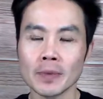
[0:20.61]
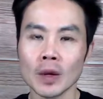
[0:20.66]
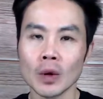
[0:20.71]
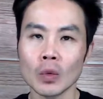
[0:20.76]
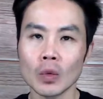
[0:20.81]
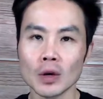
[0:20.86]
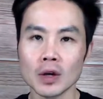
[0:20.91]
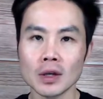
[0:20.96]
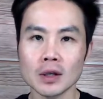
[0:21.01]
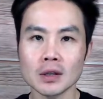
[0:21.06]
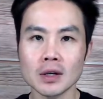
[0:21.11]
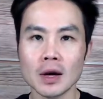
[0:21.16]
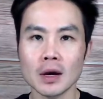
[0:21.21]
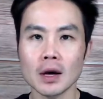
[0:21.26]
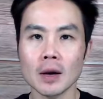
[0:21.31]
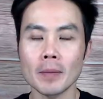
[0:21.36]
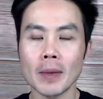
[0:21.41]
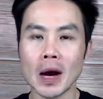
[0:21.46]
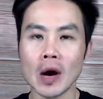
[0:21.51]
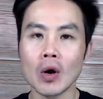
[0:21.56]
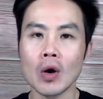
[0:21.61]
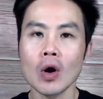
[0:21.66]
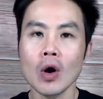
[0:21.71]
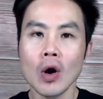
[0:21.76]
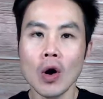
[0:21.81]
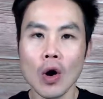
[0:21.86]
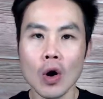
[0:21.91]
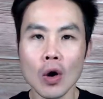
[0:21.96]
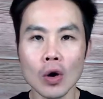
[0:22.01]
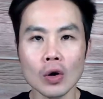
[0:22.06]
we're going to talk about
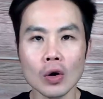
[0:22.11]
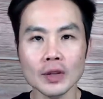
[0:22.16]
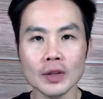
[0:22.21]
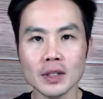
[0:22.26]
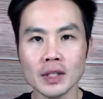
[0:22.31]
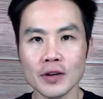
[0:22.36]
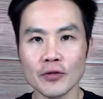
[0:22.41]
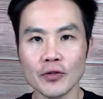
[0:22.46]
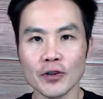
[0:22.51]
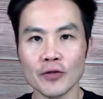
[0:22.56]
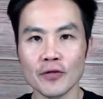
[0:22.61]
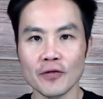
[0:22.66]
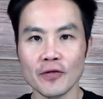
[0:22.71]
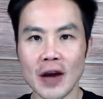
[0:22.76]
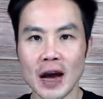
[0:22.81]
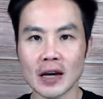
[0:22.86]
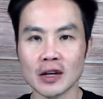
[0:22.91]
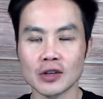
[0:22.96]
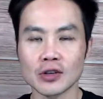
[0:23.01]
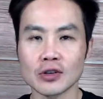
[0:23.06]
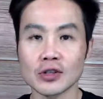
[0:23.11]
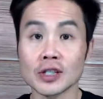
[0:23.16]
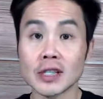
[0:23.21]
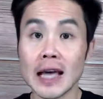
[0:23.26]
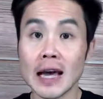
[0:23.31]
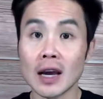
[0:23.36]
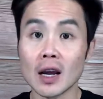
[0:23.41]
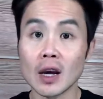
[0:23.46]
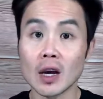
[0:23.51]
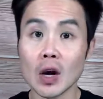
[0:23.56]
all the different factors
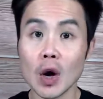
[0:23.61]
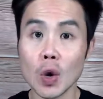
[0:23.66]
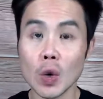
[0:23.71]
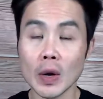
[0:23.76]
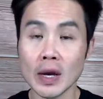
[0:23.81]
that go